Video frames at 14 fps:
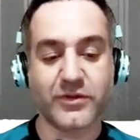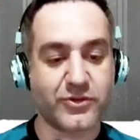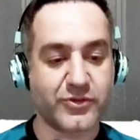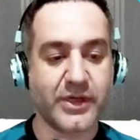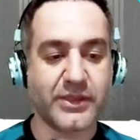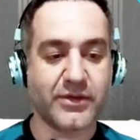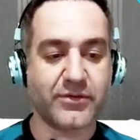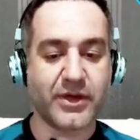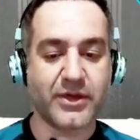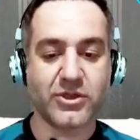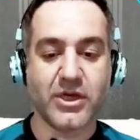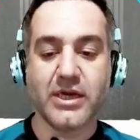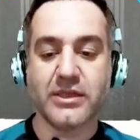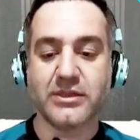trading
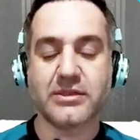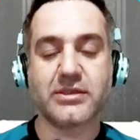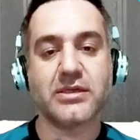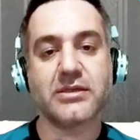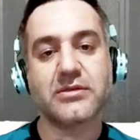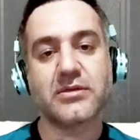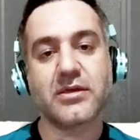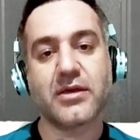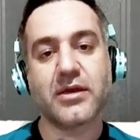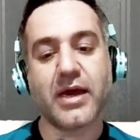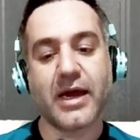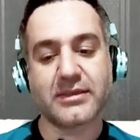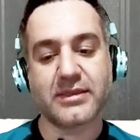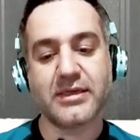range. This is
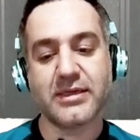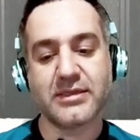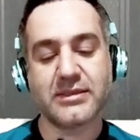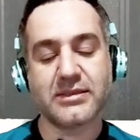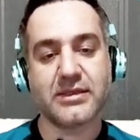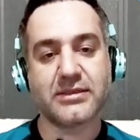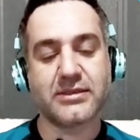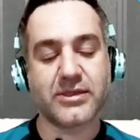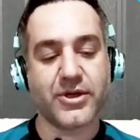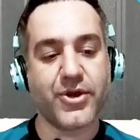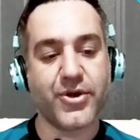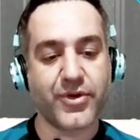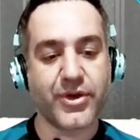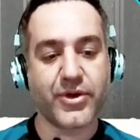at least the
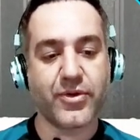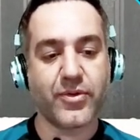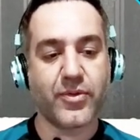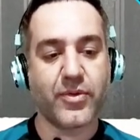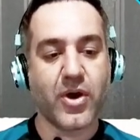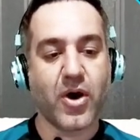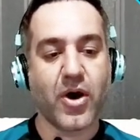scenario